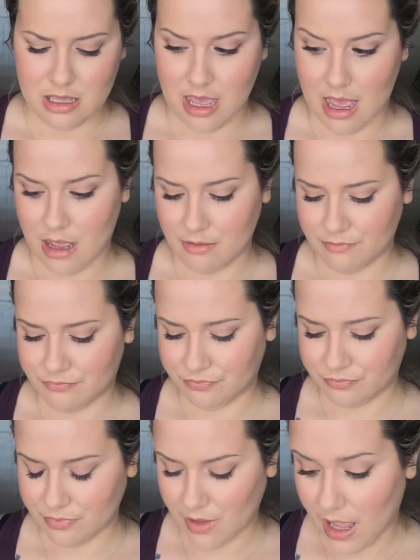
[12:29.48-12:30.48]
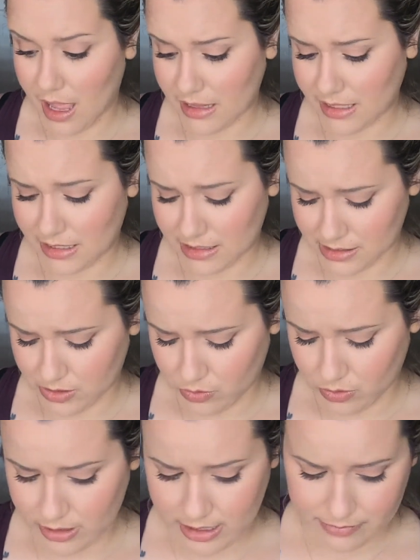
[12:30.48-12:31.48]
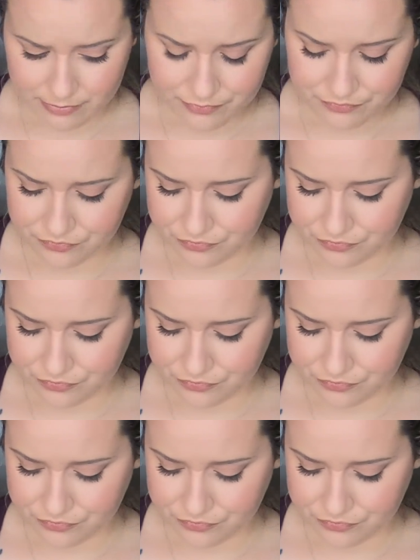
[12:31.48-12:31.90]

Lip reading: Yeah, I like this a whole lot.